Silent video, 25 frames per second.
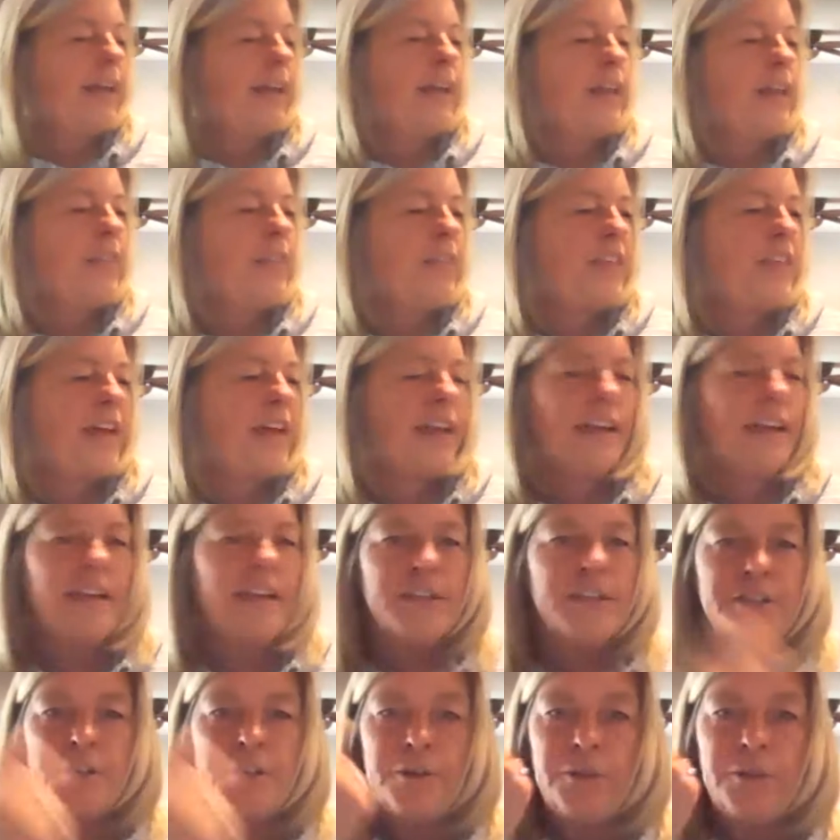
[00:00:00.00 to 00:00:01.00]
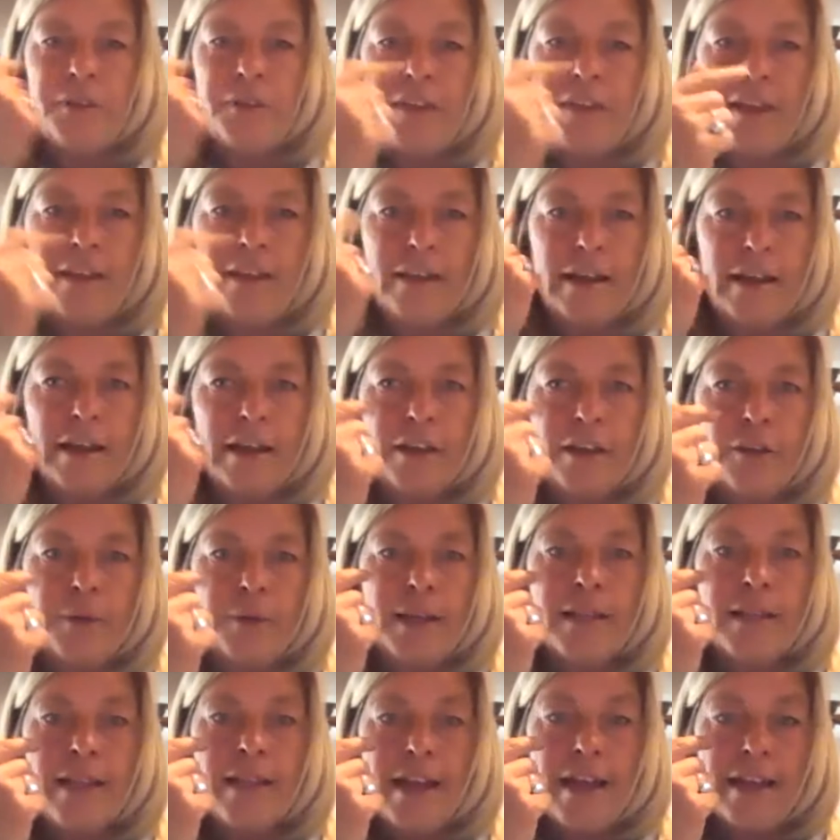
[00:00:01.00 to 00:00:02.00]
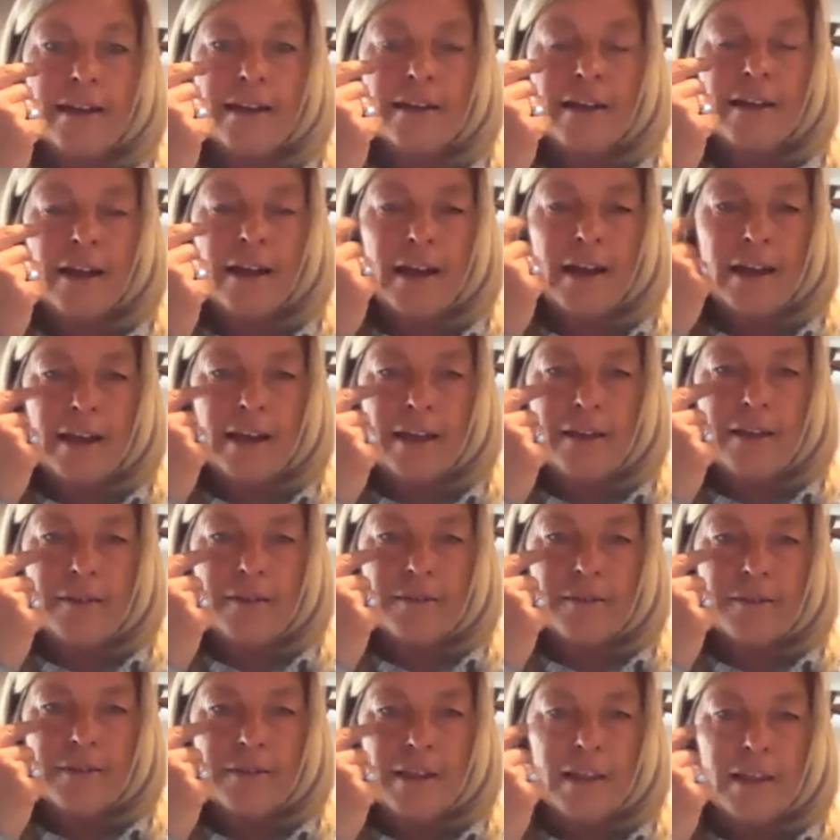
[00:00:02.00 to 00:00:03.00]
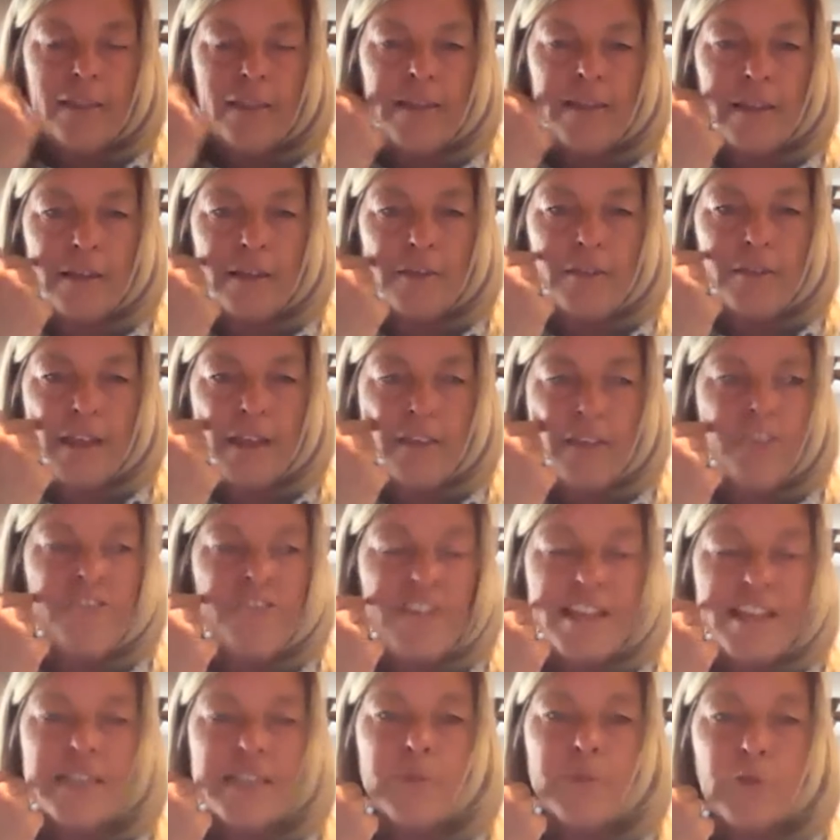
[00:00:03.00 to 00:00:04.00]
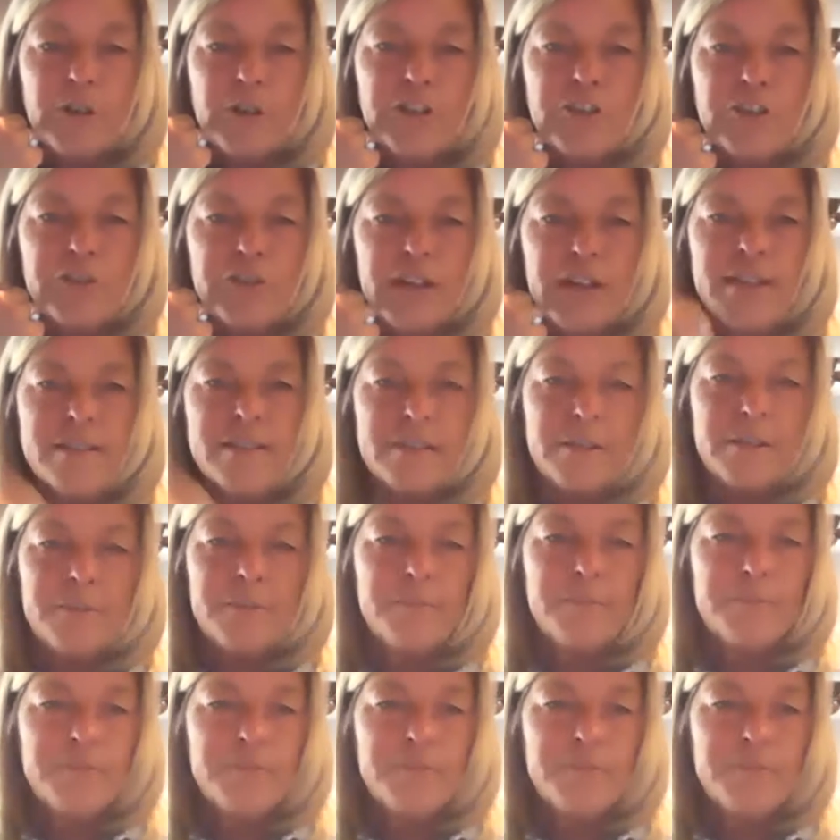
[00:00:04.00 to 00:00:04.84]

And then I do the green line eye and the face moisturizer.